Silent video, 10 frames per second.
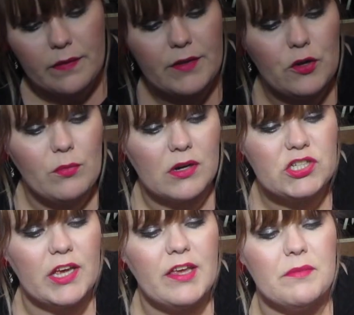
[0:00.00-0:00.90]
The new Marc
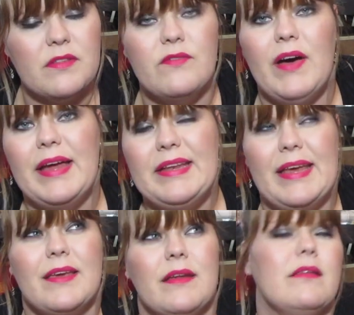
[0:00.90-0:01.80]
Jacobs Divine
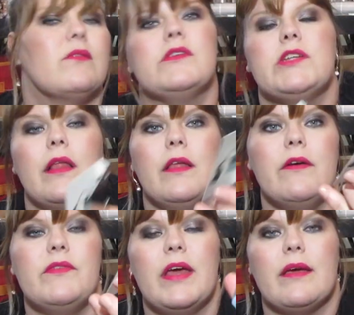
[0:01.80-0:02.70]
Decadence, which I
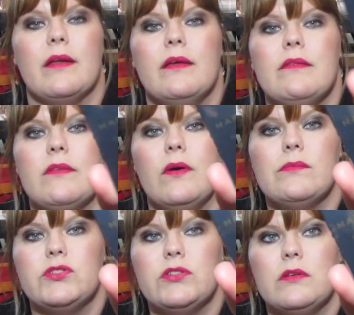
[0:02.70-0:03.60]
love Decadence, so
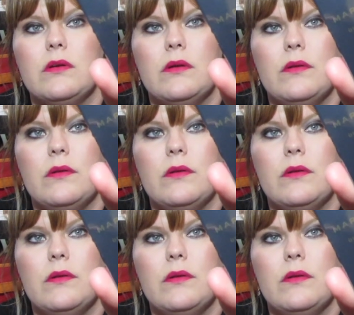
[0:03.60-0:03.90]
I'm sure